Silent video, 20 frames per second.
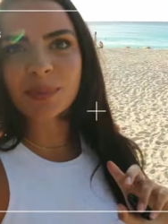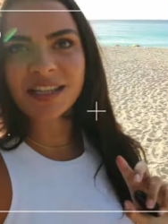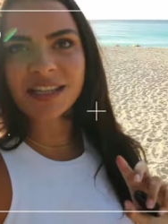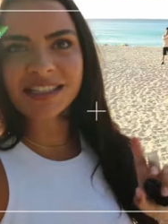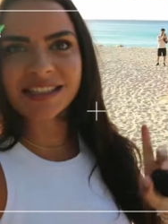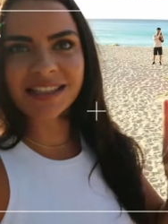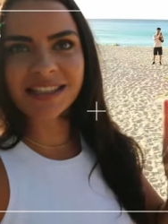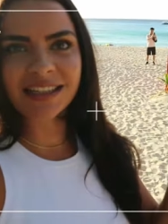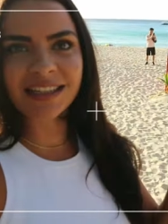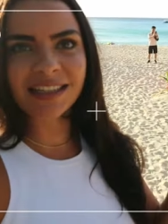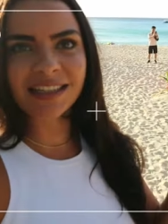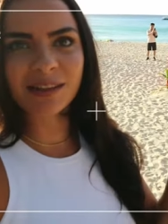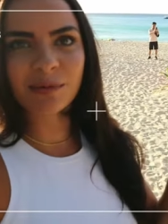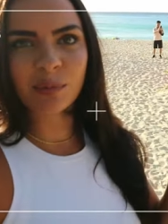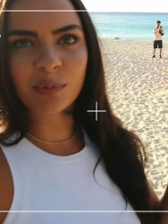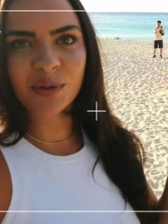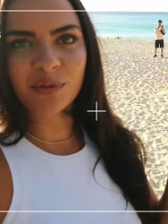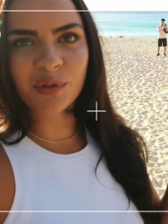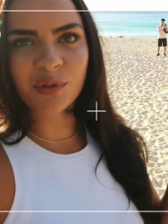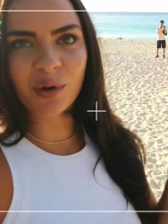So basically
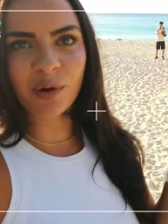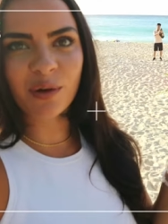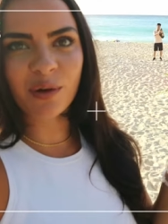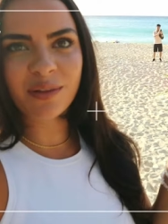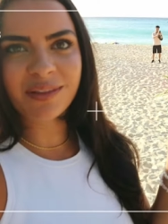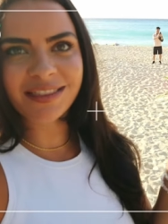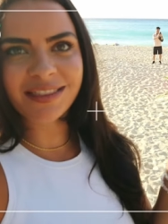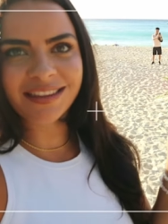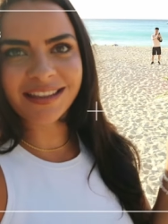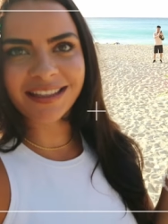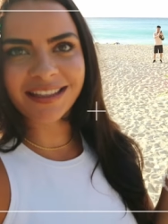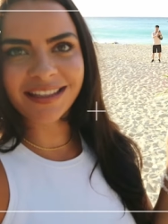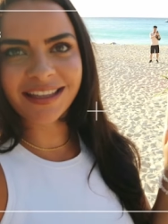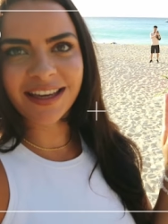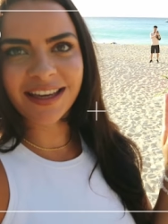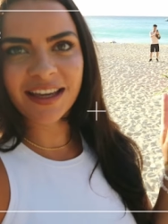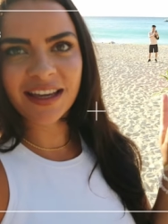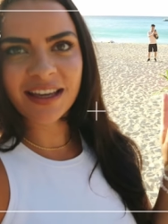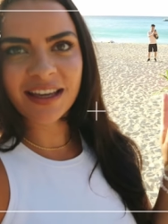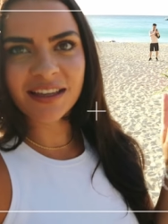we've got the